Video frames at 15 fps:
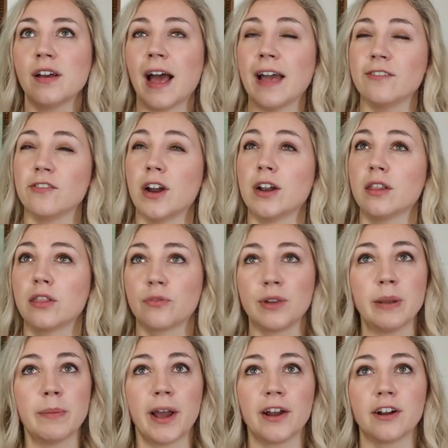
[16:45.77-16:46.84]
I've read three
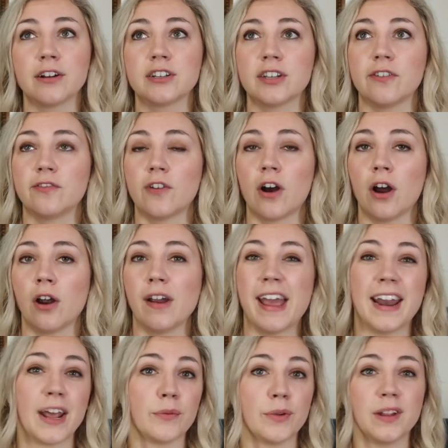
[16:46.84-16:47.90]
by her so far, and
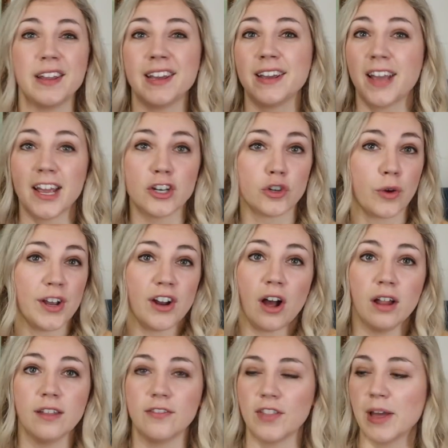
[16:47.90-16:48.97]
I really enjoyed
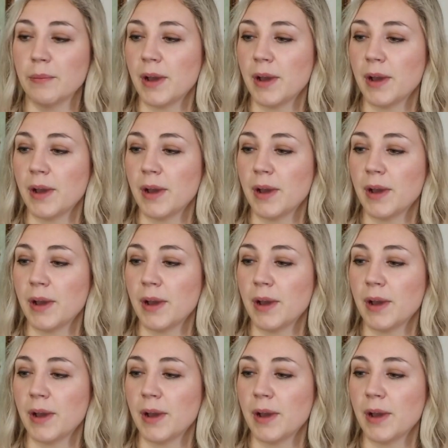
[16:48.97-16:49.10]
all of them.